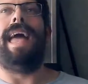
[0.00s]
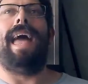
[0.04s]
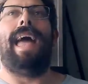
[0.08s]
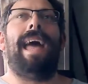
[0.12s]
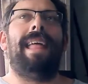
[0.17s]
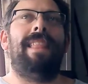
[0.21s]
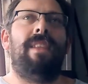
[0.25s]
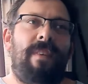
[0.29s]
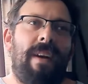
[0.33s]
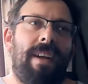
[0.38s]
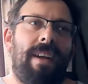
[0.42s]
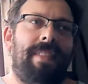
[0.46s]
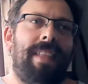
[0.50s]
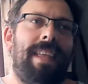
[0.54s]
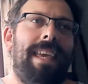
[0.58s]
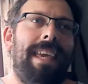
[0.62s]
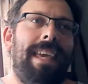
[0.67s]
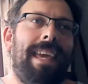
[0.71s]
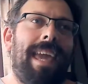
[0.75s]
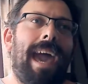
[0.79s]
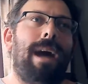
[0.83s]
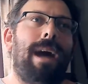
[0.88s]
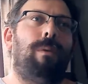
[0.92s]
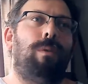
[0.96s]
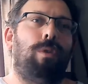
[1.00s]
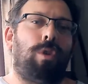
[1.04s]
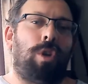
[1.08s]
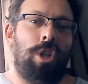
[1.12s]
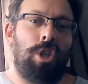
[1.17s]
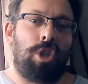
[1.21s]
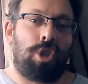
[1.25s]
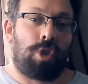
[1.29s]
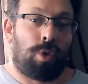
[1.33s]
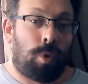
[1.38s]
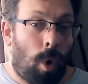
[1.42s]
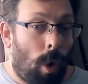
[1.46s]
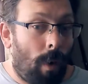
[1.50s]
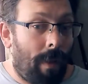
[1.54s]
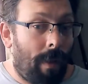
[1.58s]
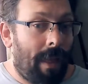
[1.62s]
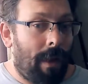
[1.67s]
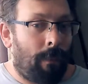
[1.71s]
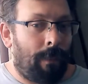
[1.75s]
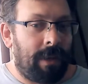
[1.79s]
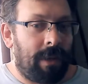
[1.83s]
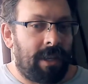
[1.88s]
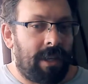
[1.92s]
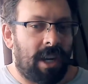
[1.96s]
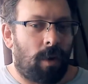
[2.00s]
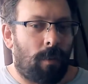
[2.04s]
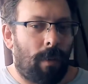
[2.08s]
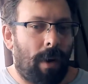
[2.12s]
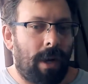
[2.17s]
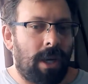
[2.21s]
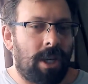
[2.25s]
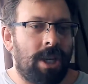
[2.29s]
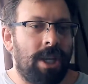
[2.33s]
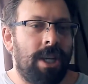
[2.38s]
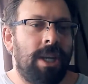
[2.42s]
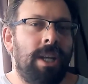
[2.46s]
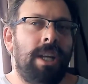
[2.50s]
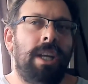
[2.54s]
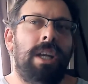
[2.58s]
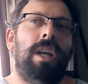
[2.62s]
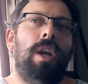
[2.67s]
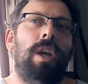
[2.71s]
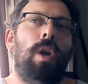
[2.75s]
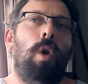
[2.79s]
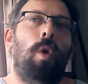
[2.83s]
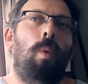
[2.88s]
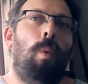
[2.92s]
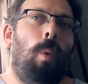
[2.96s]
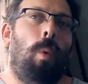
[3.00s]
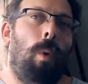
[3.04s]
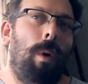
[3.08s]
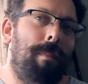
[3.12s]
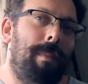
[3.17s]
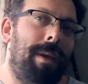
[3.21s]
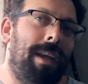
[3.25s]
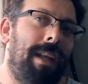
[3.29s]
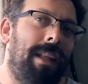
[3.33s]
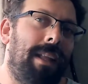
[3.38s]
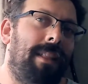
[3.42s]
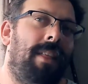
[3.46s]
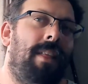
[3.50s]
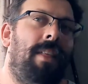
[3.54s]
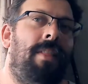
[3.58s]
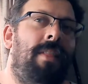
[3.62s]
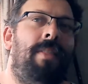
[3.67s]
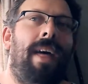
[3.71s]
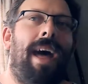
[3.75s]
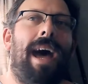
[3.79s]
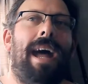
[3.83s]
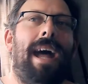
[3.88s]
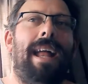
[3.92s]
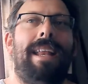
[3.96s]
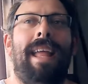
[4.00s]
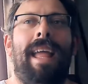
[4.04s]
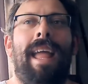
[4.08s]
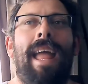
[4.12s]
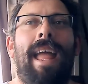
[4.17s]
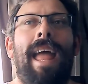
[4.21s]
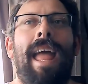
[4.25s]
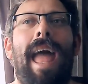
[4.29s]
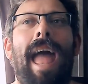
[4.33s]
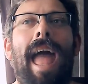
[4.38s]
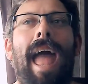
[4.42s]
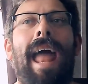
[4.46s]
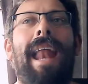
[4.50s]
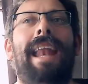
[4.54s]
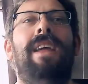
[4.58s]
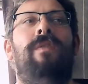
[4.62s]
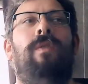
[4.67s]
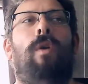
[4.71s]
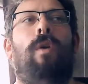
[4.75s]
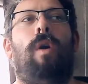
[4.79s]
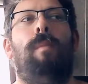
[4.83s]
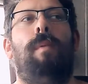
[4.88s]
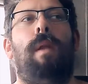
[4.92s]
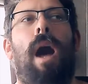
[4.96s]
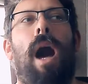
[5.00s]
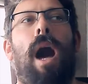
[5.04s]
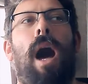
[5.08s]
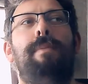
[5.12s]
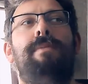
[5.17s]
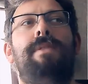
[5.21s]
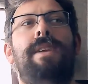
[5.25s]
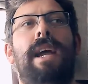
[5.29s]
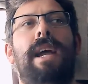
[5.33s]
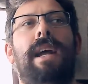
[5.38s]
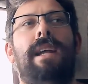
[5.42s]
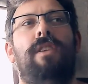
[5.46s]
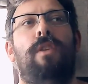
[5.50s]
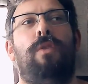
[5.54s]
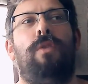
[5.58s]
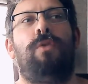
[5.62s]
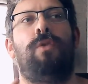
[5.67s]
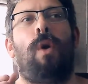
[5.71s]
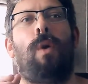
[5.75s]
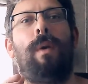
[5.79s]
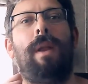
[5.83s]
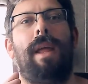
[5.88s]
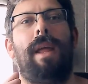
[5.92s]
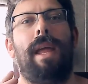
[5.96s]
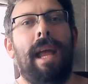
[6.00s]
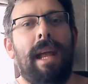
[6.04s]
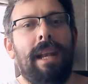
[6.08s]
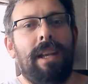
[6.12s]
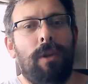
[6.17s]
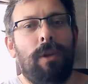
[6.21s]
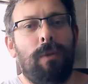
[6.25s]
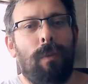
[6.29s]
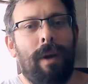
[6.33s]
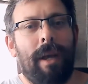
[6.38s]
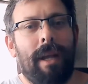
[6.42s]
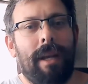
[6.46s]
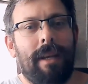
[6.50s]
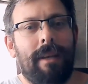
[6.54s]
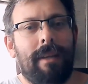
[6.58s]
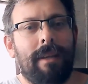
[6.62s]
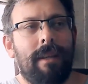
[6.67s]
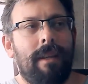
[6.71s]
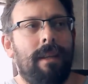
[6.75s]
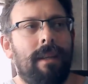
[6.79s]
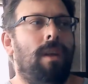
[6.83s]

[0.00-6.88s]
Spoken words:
and the fact that he can't control that regeneration would mean that any foreign object thrown into it